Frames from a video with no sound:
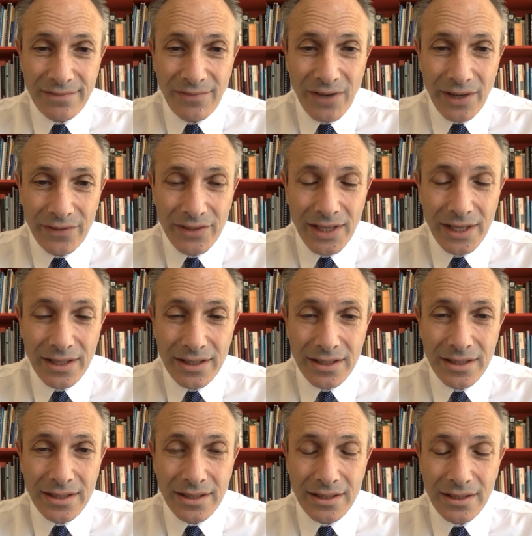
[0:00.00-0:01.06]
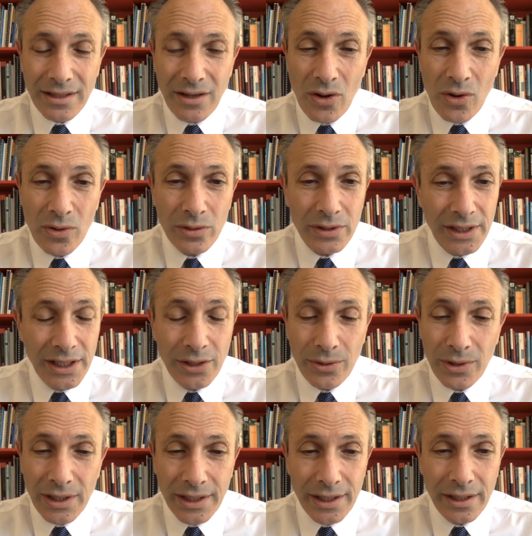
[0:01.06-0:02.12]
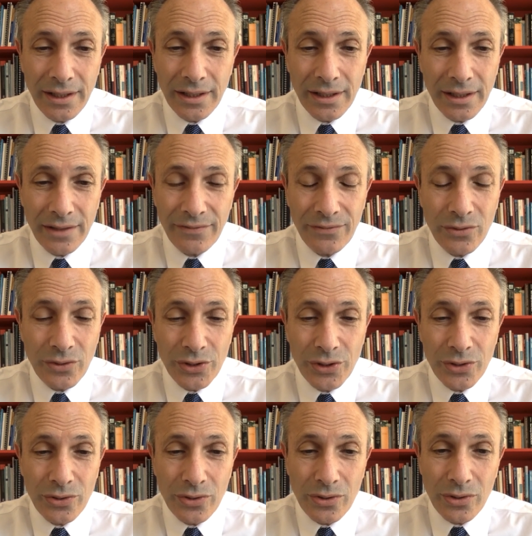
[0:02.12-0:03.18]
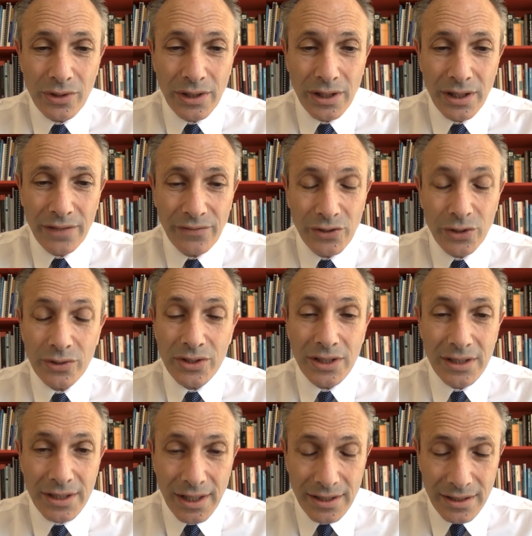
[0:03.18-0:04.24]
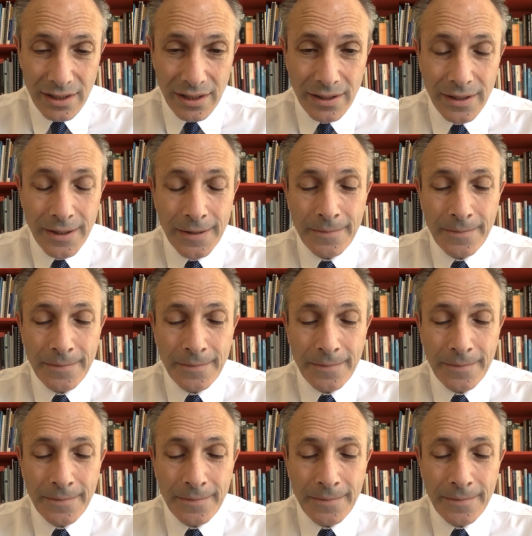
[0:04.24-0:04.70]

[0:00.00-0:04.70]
five tests hold equally for your successor,